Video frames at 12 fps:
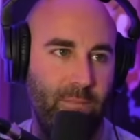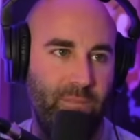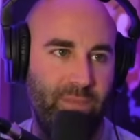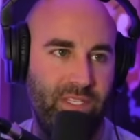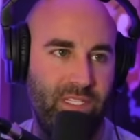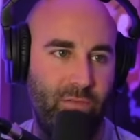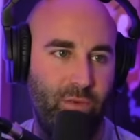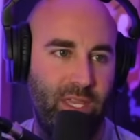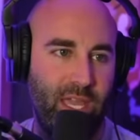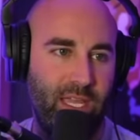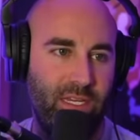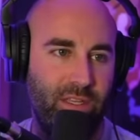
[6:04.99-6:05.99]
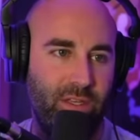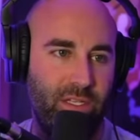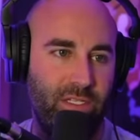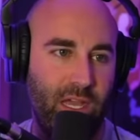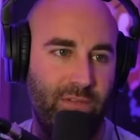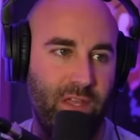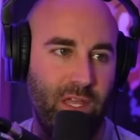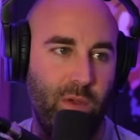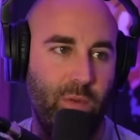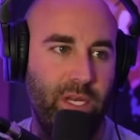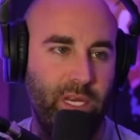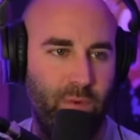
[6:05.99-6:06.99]
Let's see if we can't get to the good stuff.
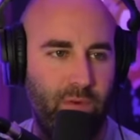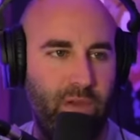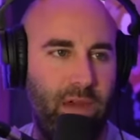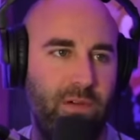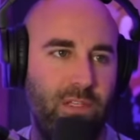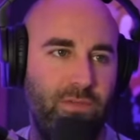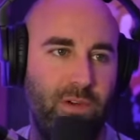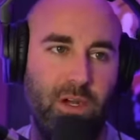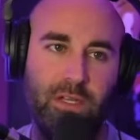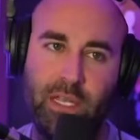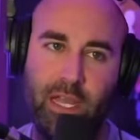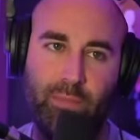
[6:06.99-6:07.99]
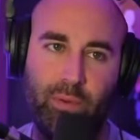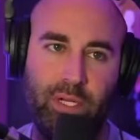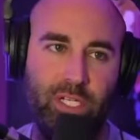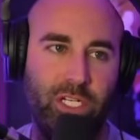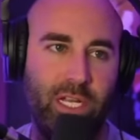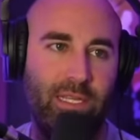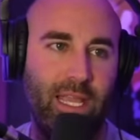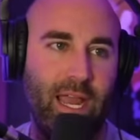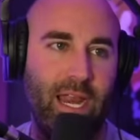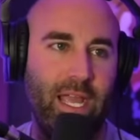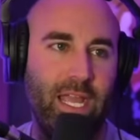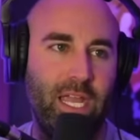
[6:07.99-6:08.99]
We need to put veterans first. I appreciate that.
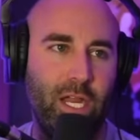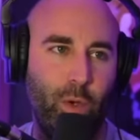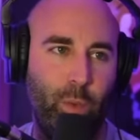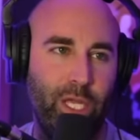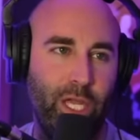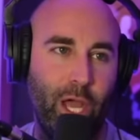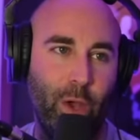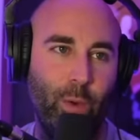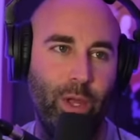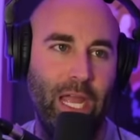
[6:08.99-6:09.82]
Here we go.